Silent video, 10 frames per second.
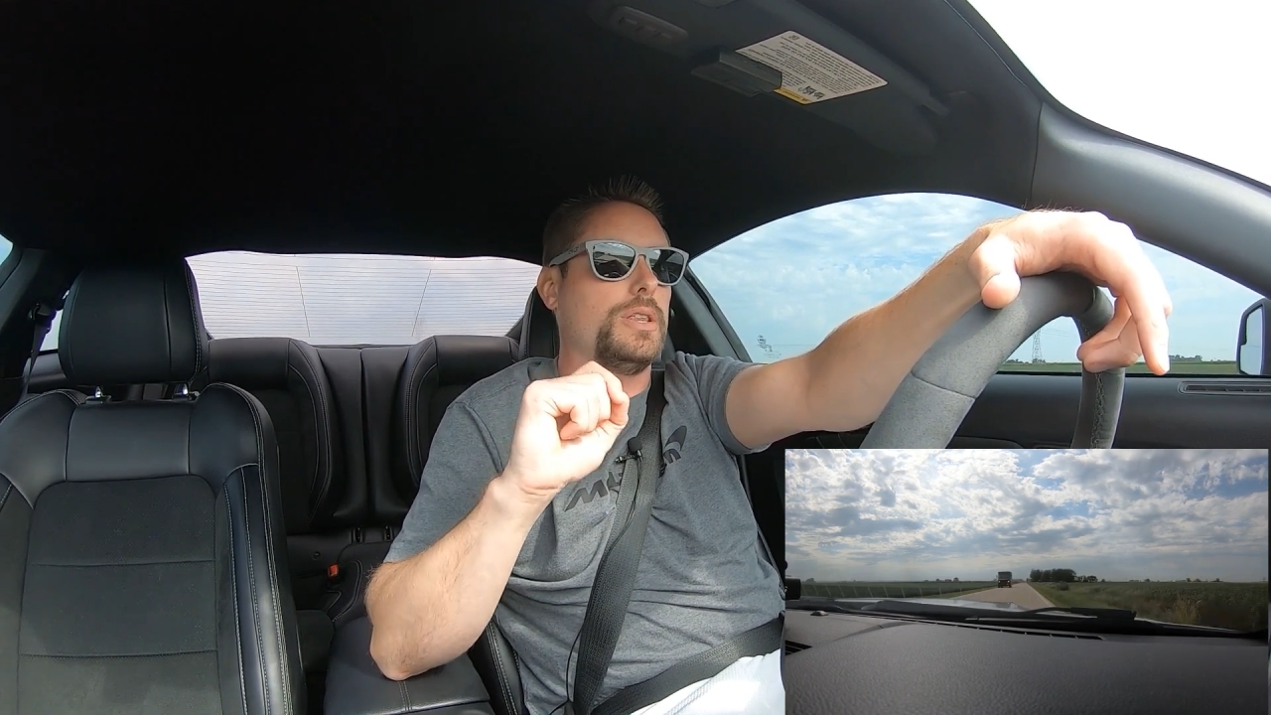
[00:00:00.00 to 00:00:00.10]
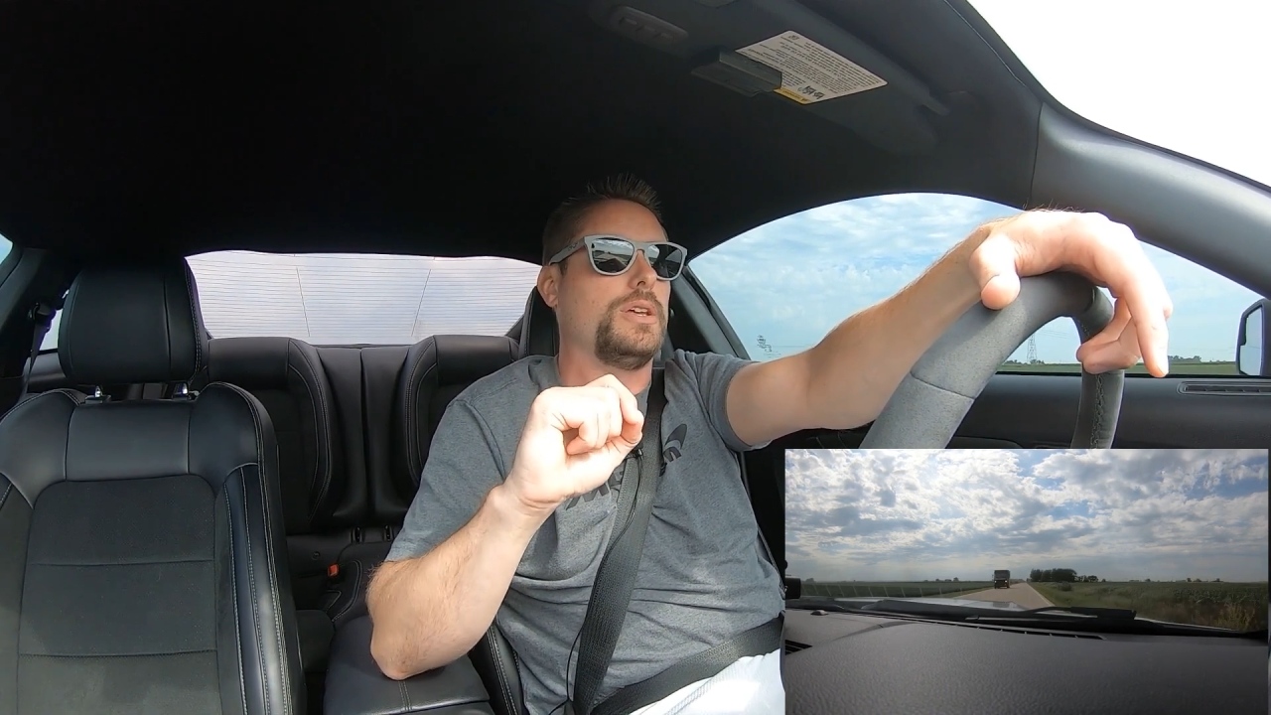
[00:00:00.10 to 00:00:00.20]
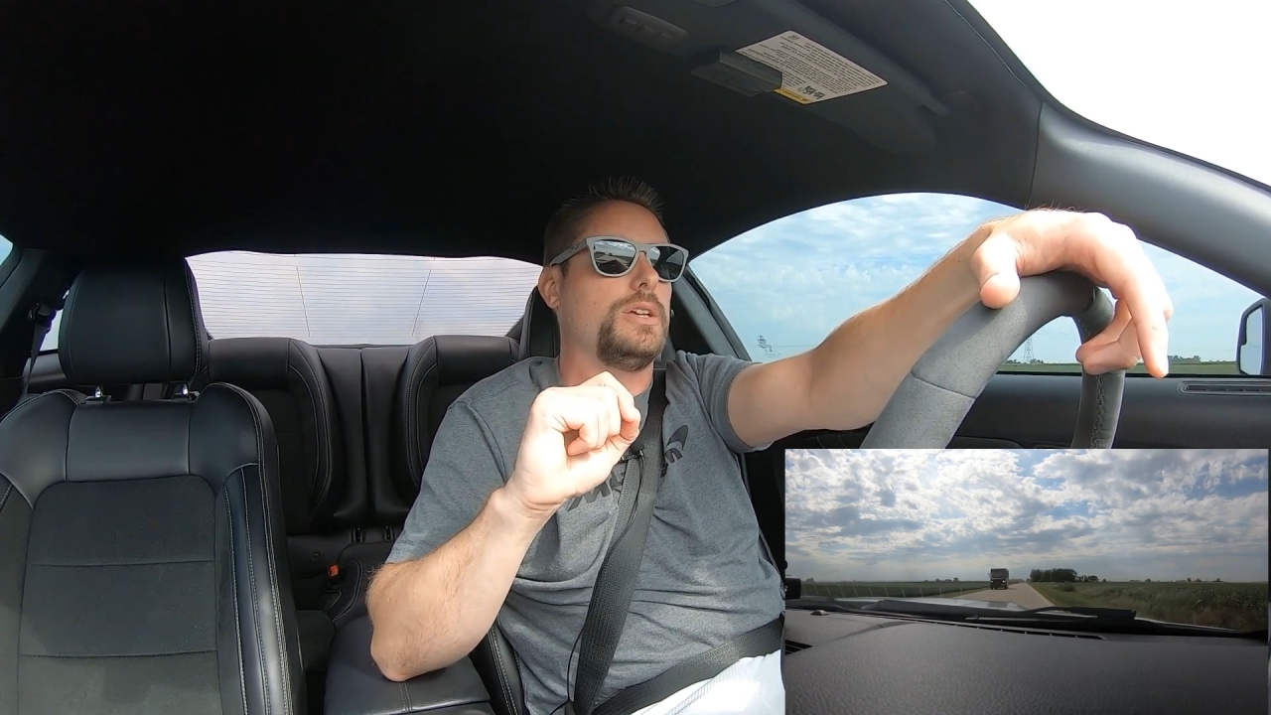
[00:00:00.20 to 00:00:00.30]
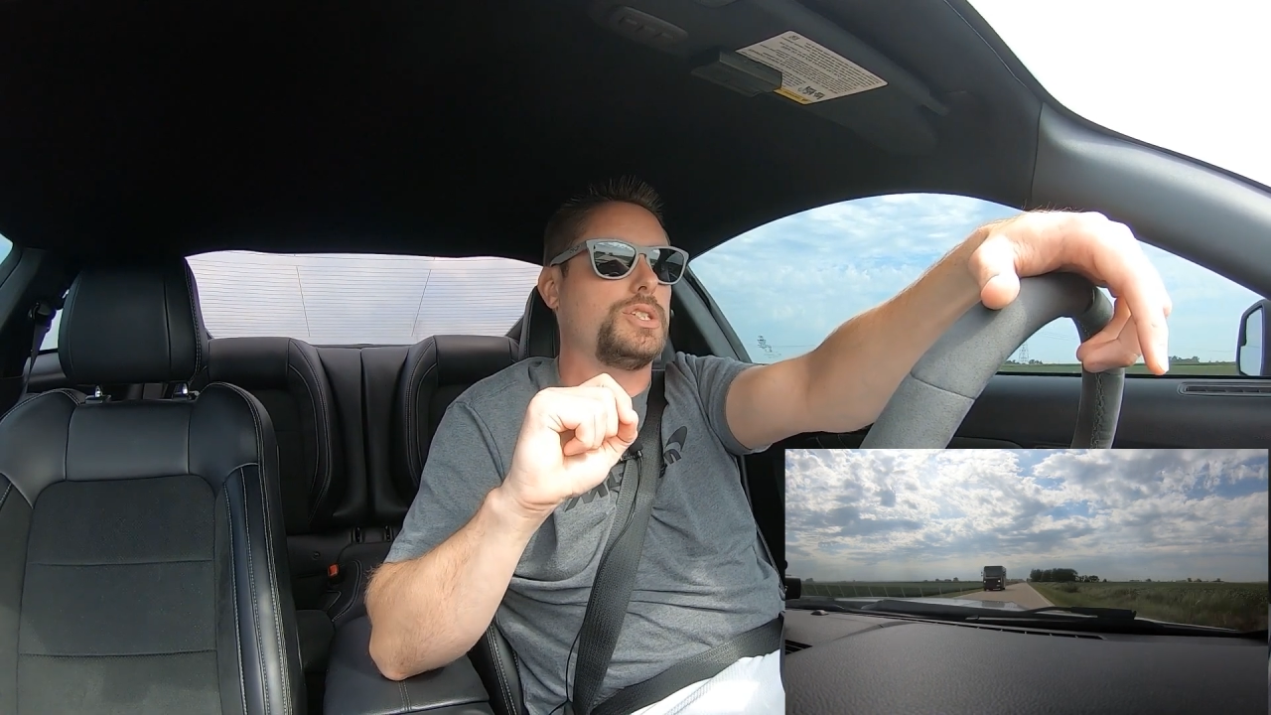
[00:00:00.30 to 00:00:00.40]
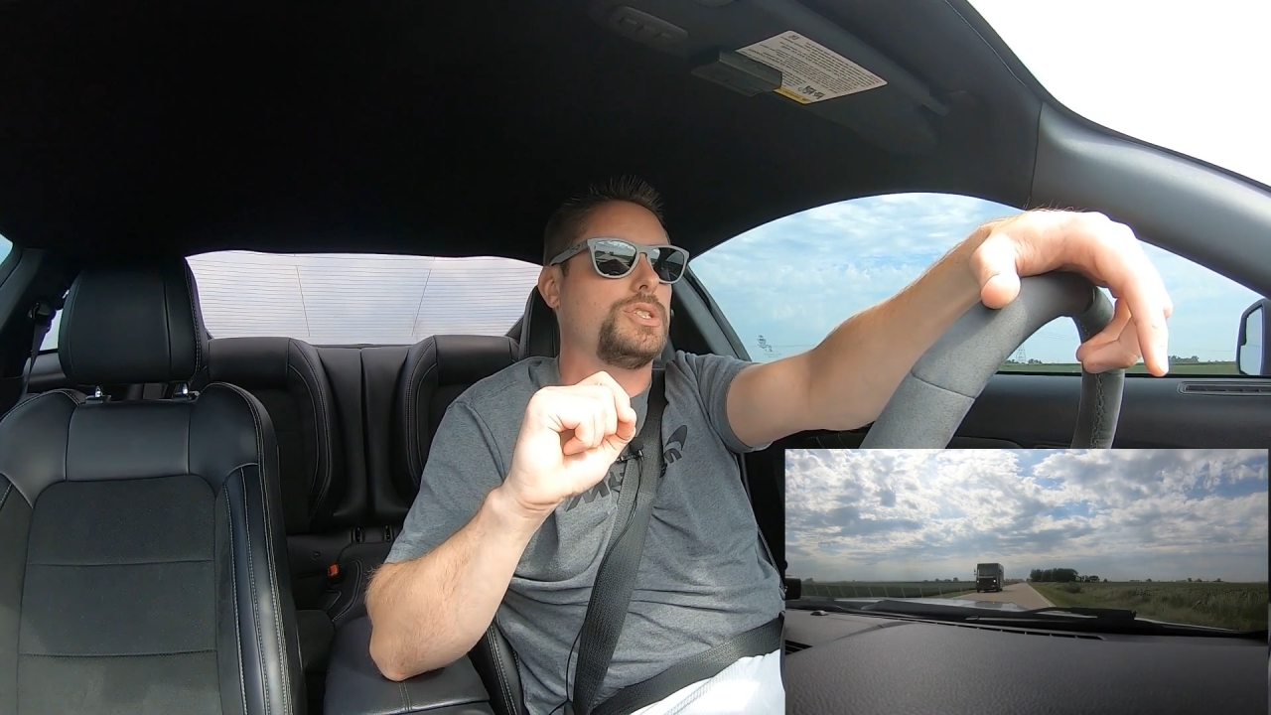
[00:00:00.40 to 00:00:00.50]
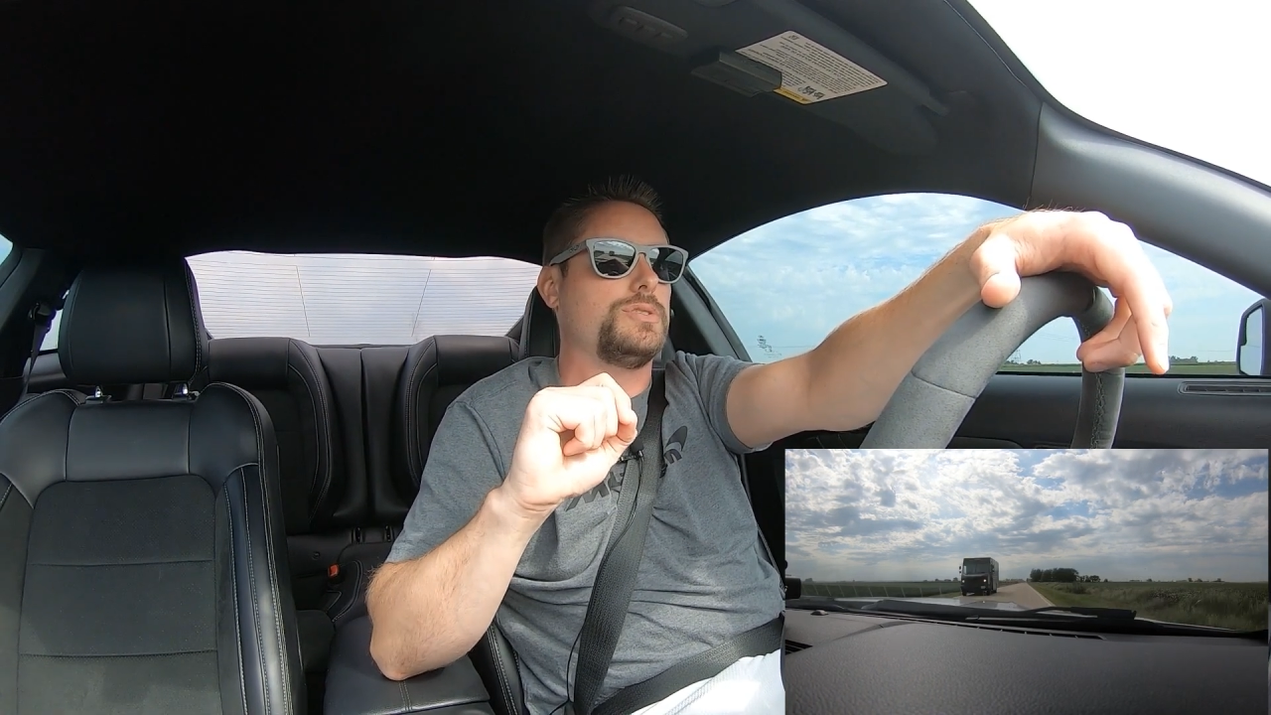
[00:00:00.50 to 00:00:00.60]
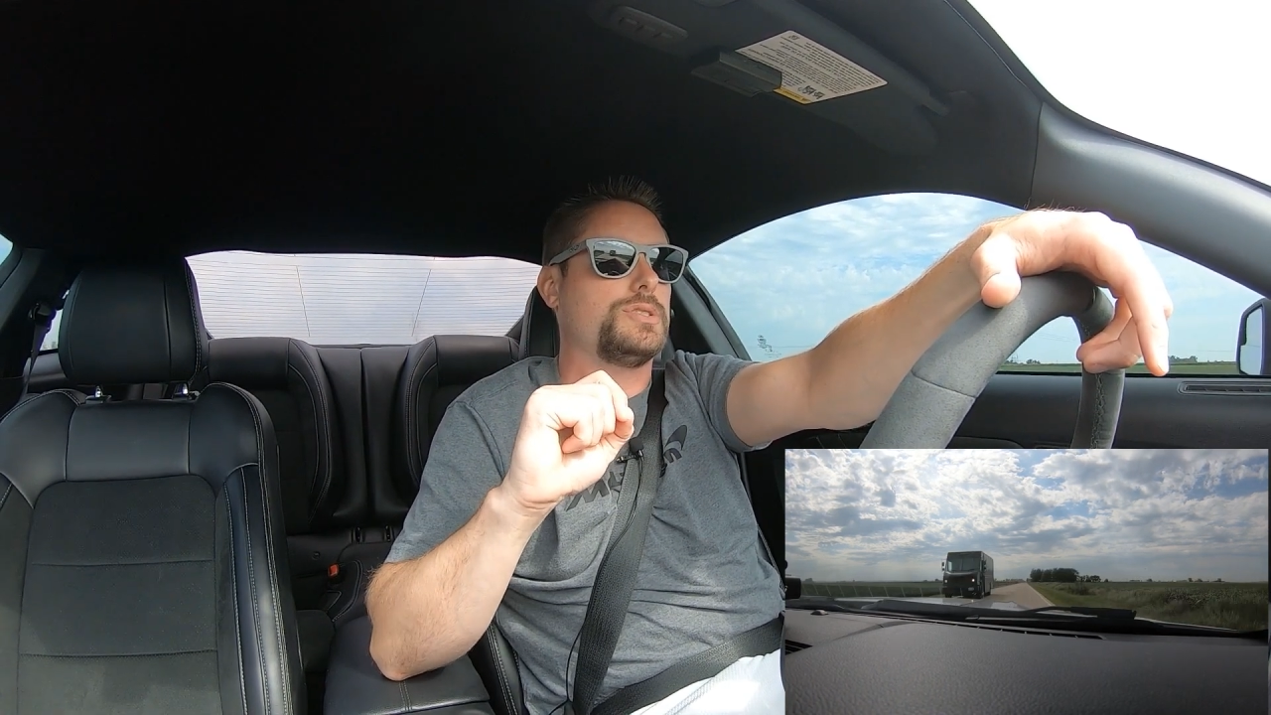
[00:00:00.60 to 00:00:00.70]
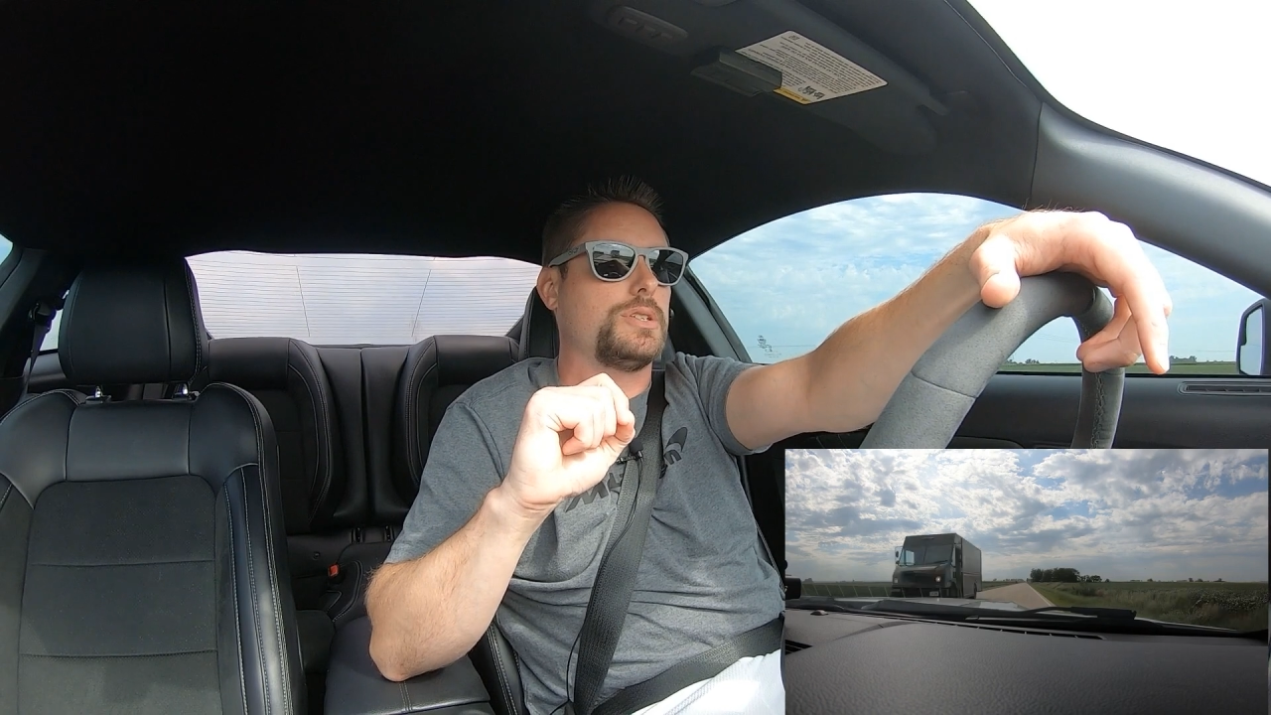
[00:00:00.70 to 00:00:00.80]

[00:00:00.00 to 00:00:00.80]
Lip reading: the issues